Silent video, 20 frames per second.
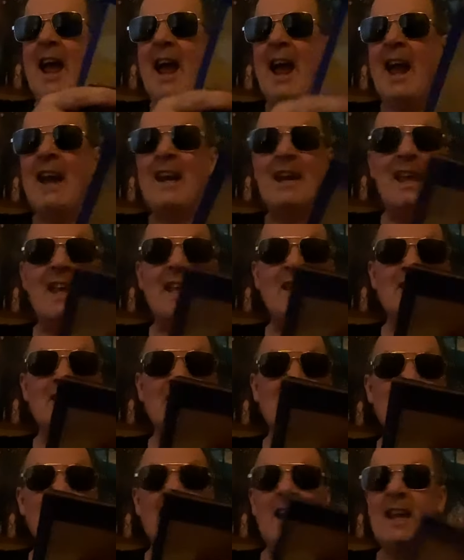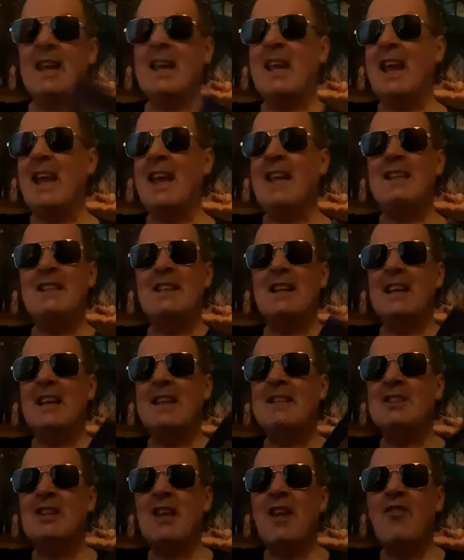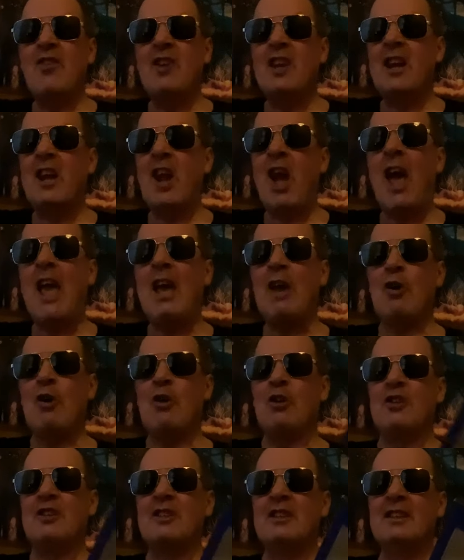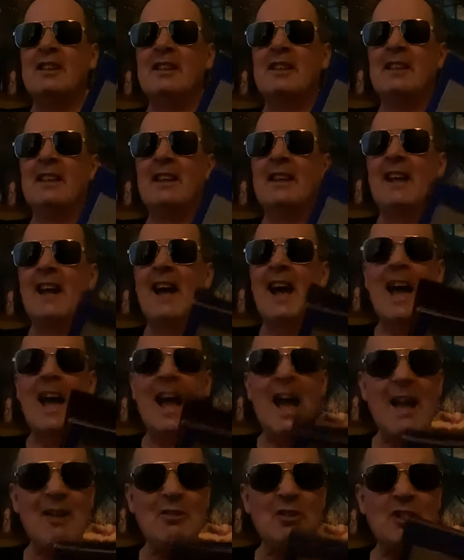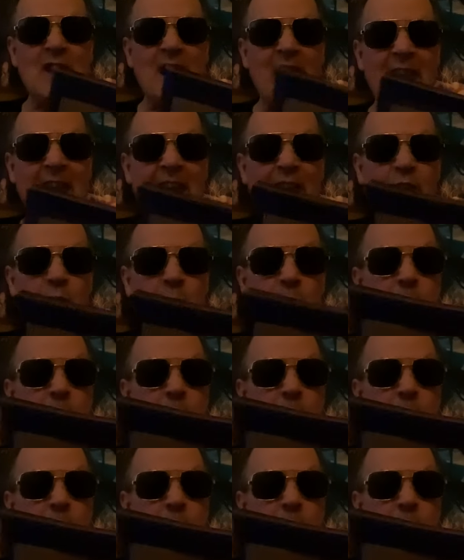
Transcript: and he's he, he he's given a knighthood. How's that even